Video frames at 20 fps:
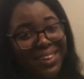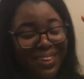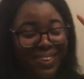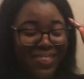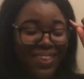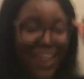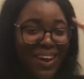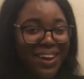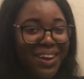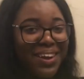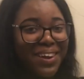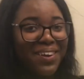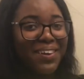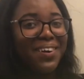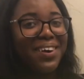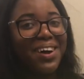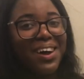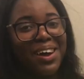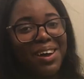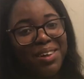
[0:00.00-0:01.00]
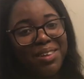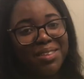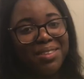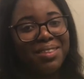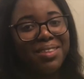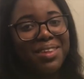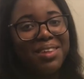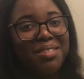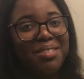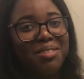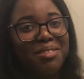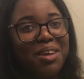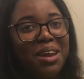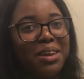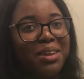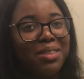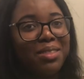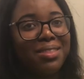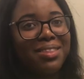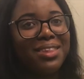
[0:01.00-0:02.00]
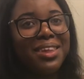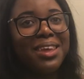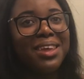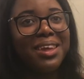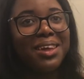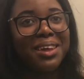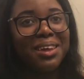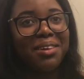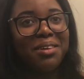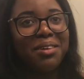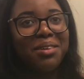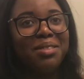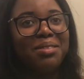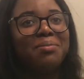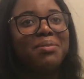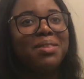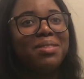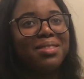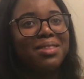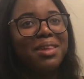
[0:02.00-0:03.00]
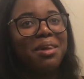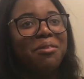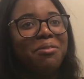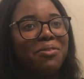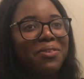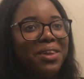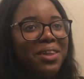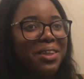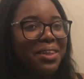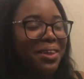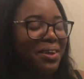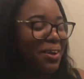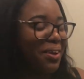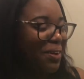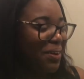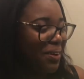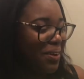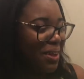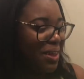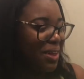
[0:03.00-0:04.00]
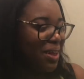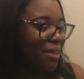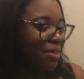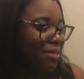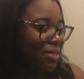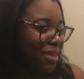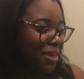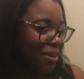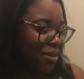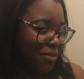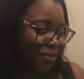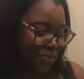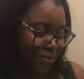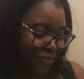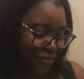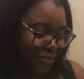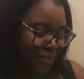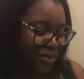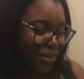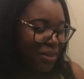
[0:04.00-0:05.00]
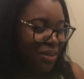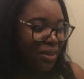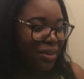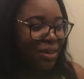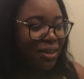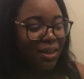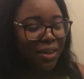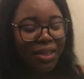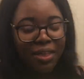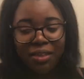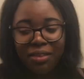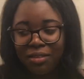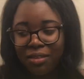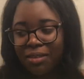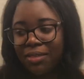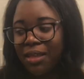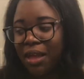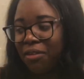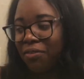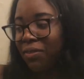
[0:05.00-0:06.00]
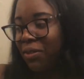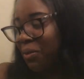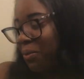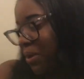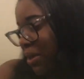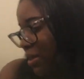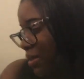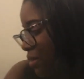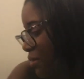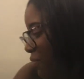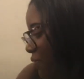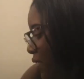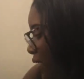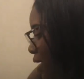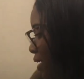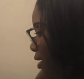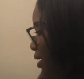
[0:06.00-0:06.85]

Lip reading: There you go, guys. He's trying to sneak Christmas stuff in there, his gift. He'll just have to wait to find